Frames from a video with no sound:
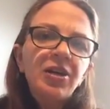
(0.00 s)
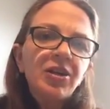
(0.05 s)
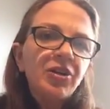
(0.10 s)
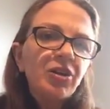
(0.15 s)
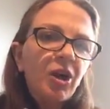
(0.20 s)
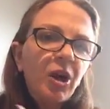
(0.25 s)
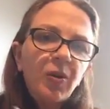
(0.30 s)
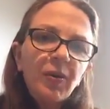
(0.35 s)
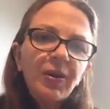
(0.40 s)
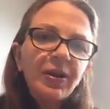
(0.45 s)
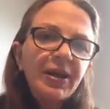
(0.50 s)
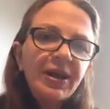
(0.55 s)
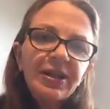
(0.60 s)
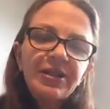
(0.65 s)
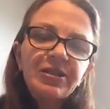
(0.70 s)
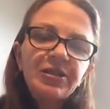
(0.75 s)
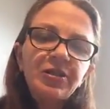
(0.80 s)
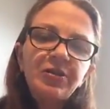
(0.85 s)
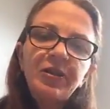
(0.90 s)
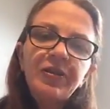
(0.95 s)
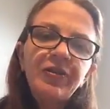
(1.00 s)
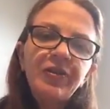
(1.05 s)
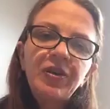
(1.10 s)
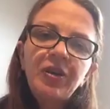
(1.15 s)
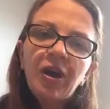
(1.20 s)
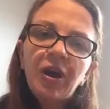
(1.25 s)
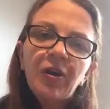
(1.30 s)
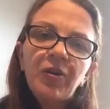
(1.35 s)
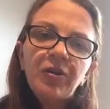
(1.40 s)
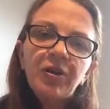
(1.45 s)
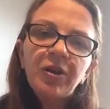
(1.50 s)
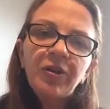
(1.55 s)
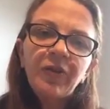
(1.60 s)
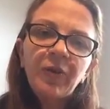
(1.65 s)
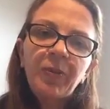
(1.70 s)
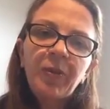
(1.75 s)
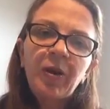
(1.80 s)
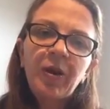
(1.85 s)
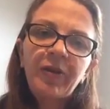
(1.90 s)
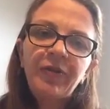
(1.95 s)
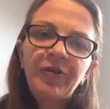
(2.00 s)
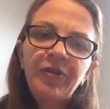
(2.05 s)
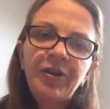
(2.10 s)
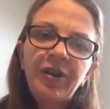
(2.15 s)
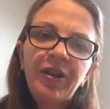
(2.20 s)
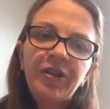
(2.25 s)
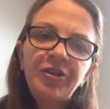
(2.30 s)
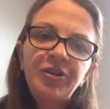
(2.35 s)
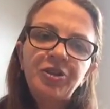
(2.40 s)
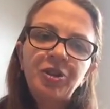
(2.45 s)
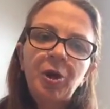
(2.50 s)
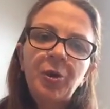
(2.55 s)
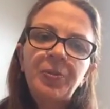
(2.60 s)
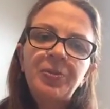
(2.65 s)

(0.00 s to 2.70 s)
no one needs to even know that you've applied for another job.